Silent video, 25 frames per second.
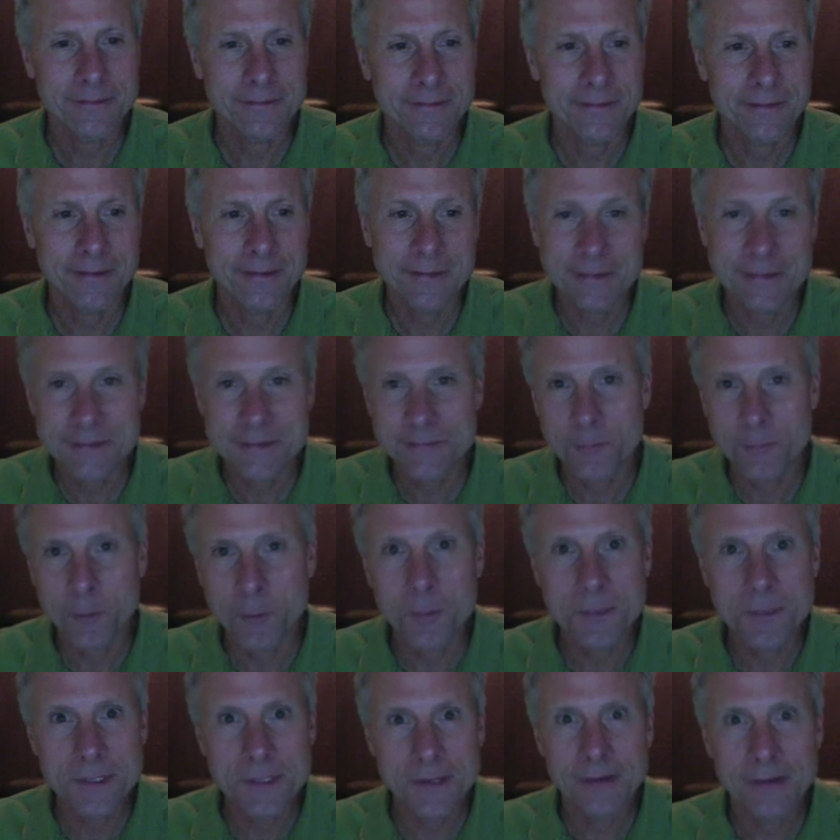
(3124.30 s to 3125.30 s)
now this form
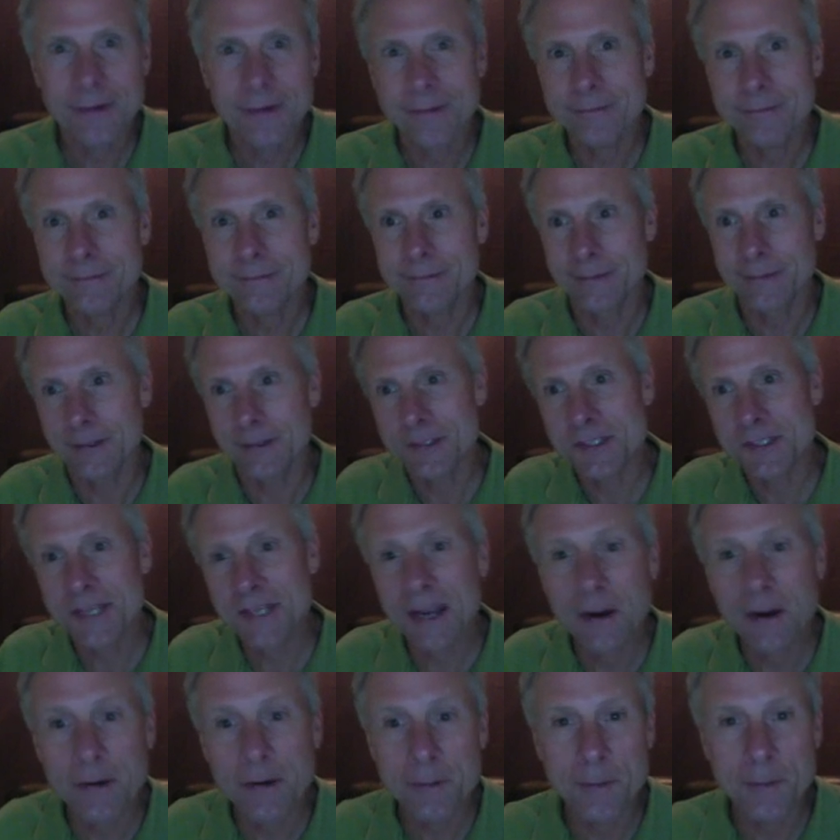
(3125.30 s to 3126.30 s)
is going to look a little
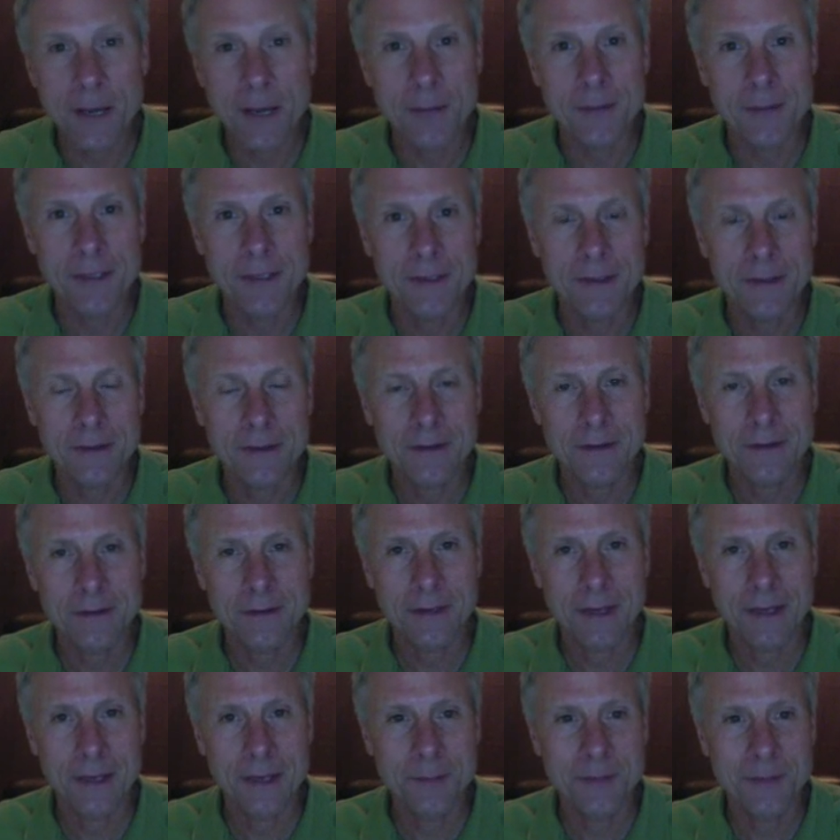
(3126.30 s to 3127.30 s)
scary maybe,
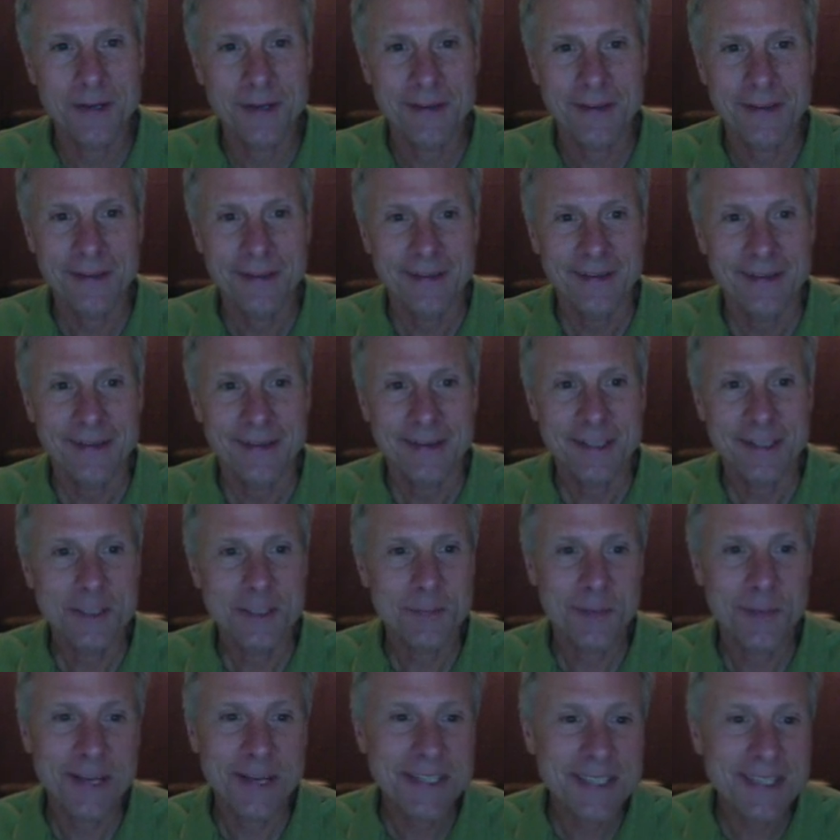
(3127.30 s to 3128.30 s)
okay, but it's
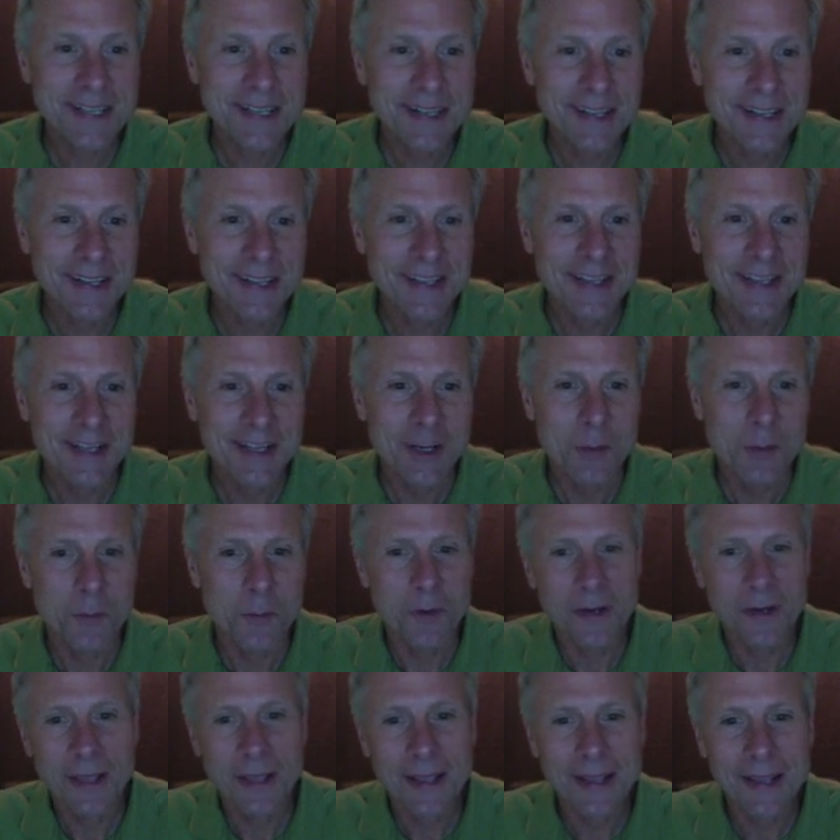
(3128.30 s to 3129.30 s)
basically
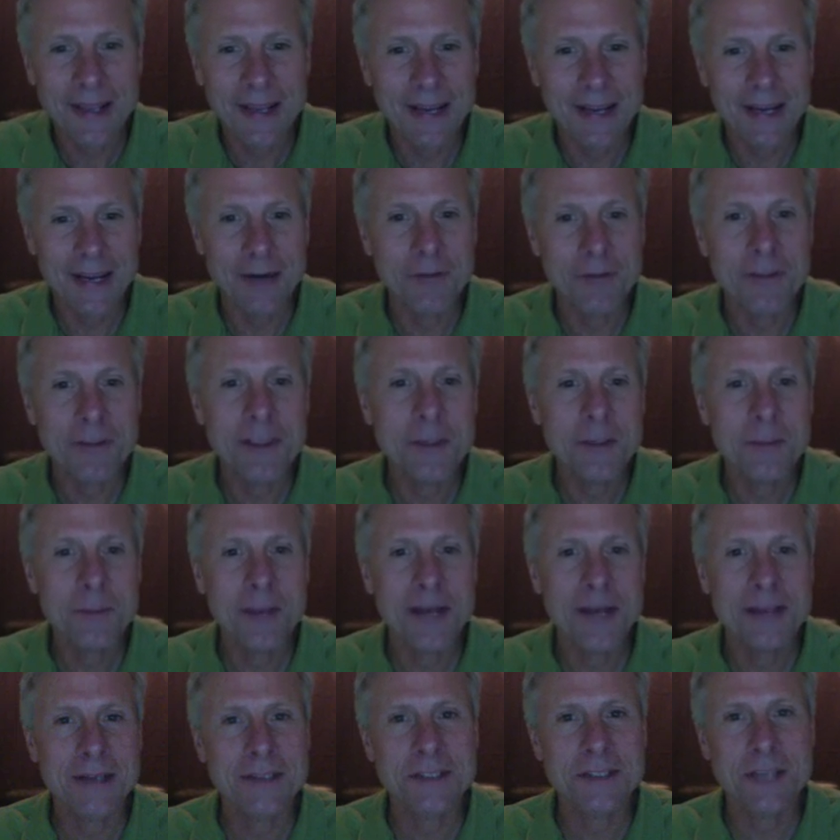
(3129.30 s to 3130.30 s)
bringing everything
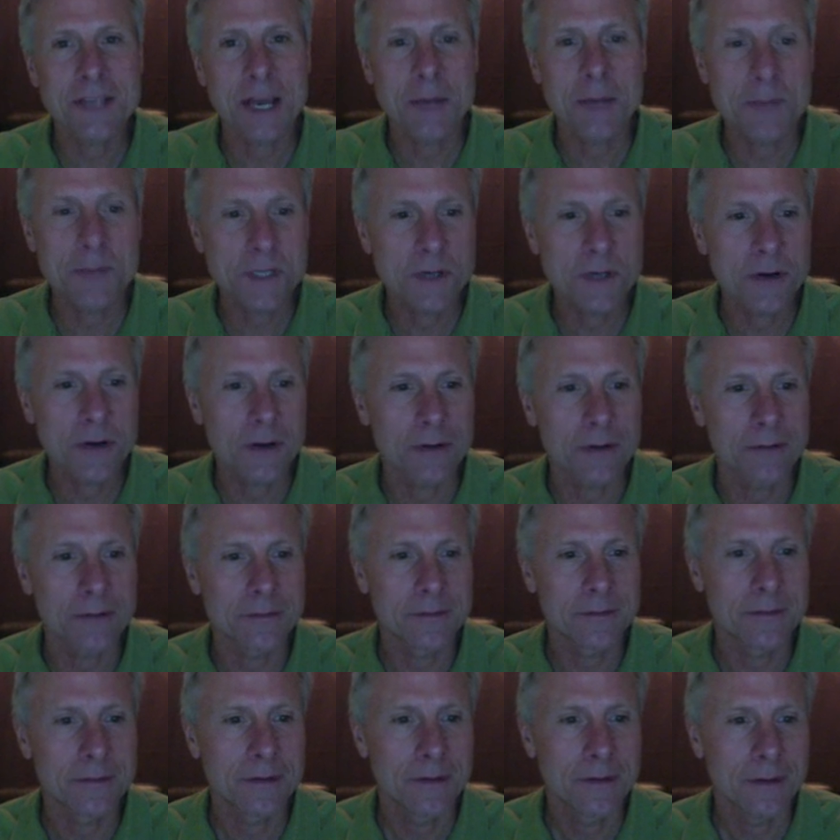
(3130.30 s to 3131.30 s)
back to time 0.
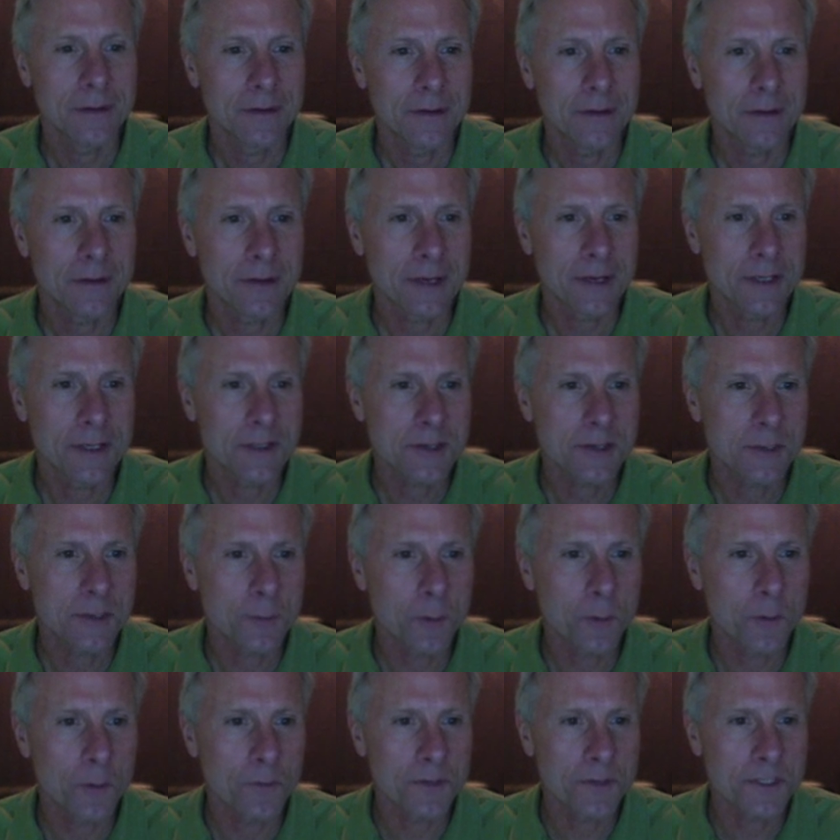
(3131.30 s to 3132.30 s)
Okay, so I
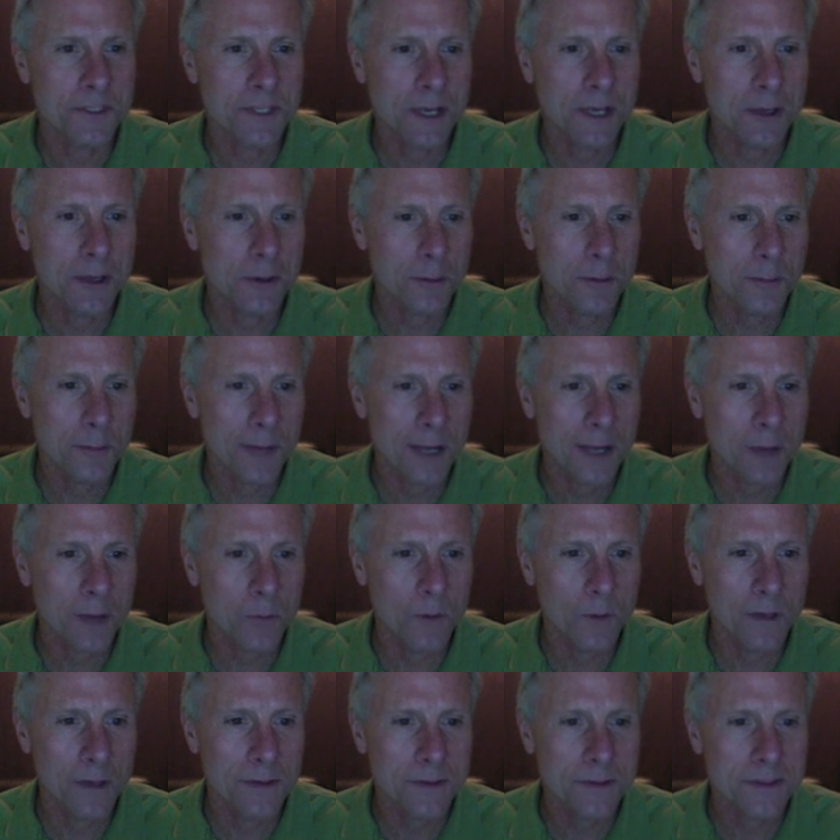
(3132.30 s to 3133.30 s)
brought this 100 back
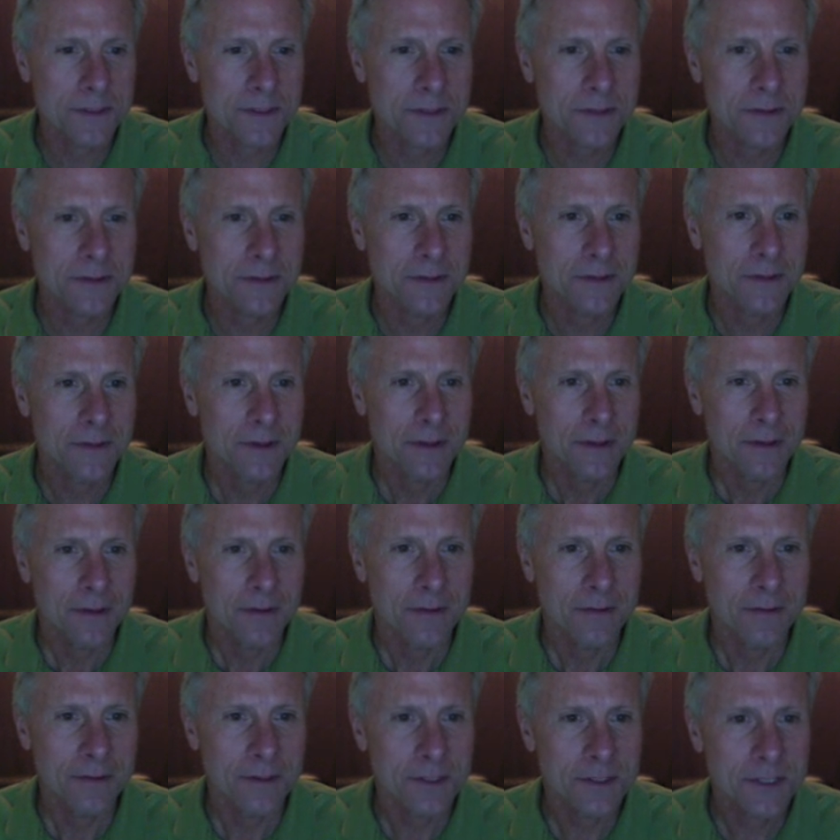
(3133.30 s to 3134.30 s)
once,
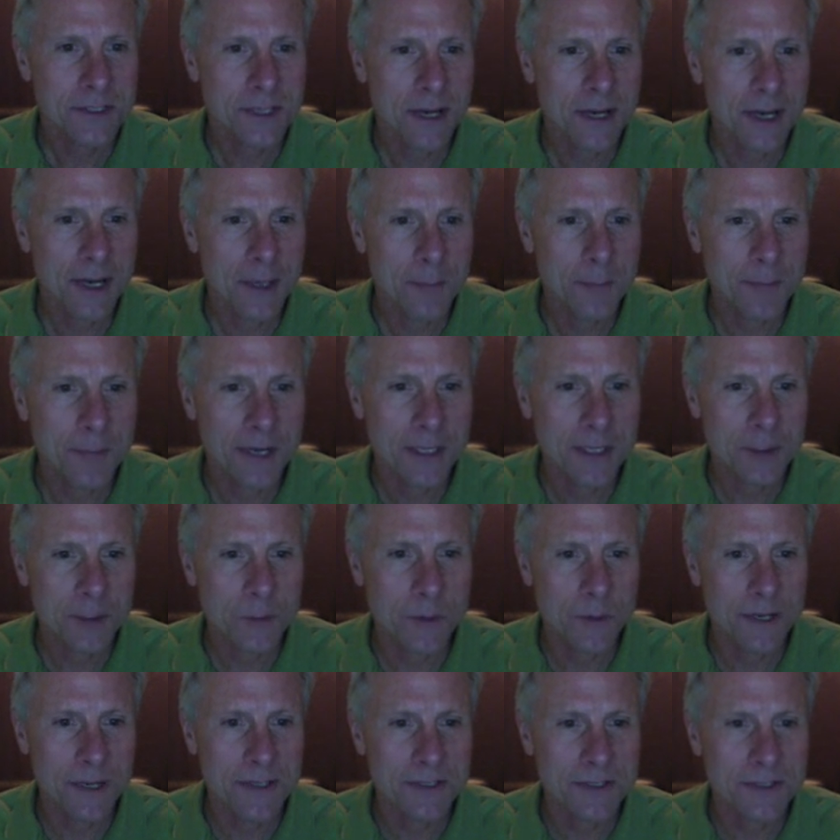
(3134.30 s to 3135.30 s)
this guy back
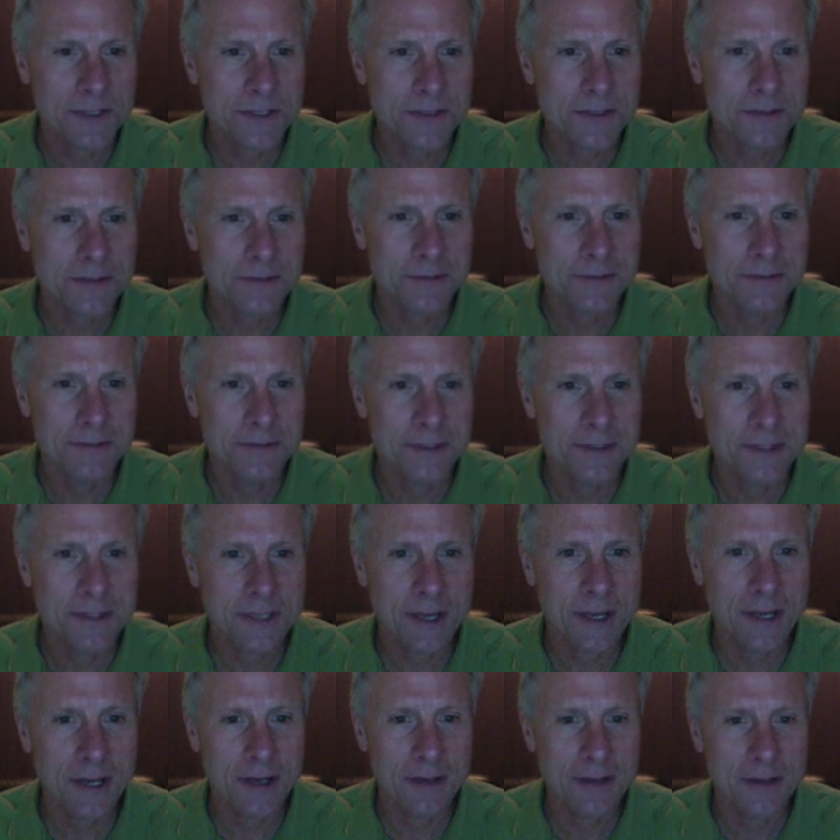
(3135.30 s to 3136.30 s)
twice, this
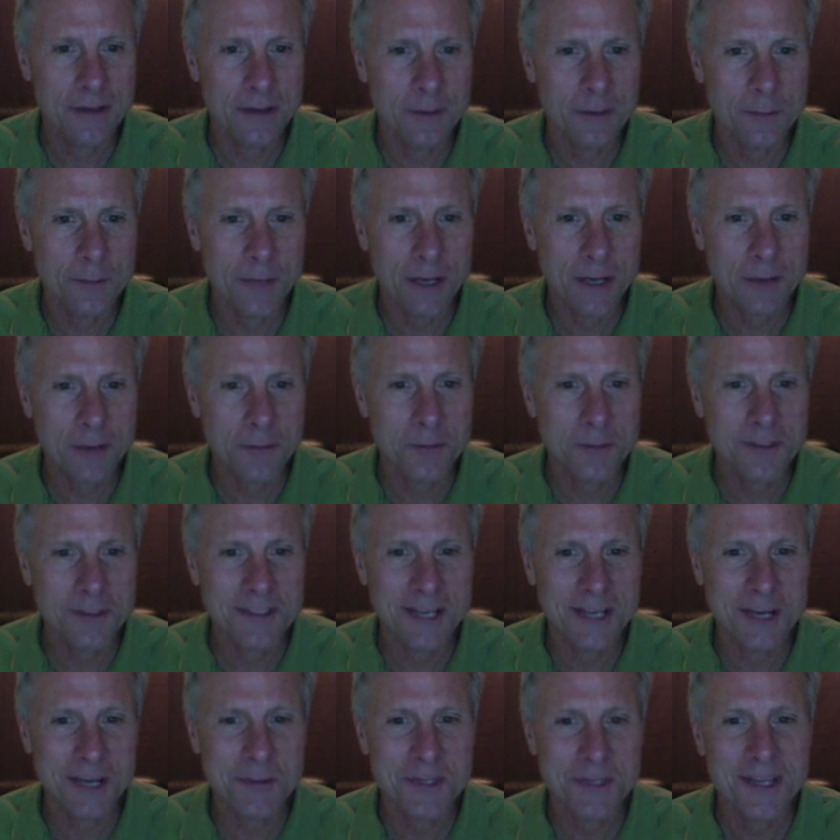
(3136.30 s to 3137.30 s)
guy, back 3
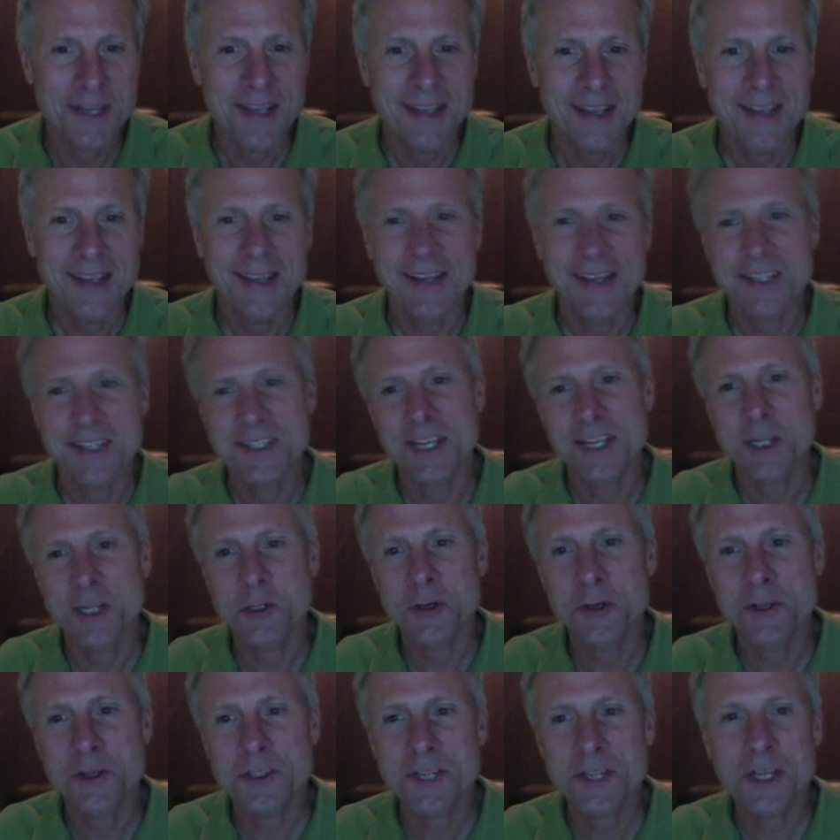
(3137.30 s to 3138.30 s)
times,
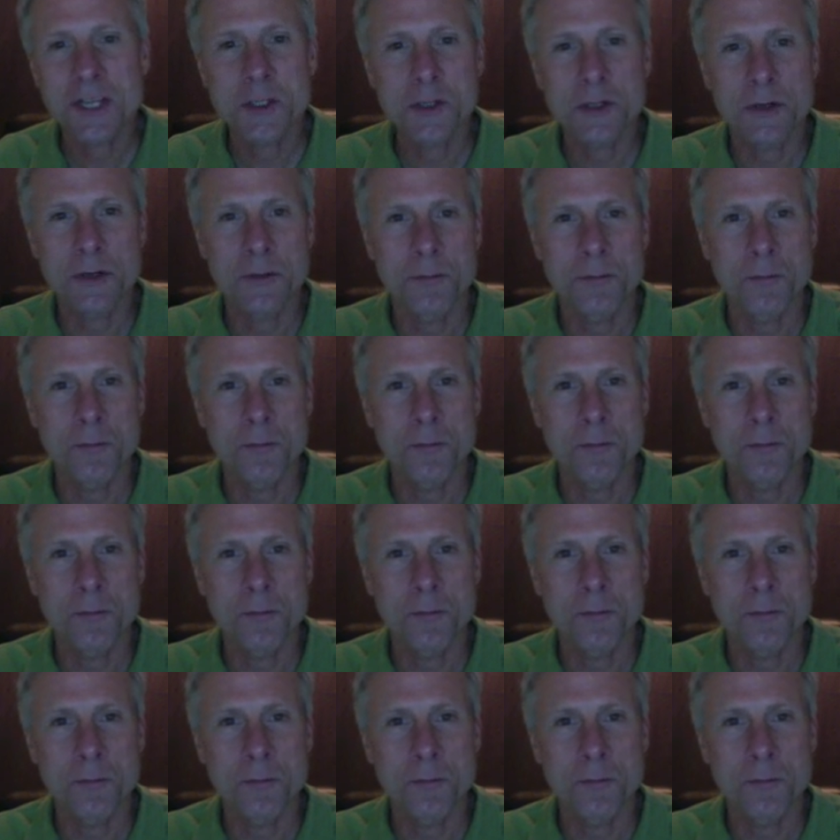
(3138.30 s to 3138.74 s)
etc., etc.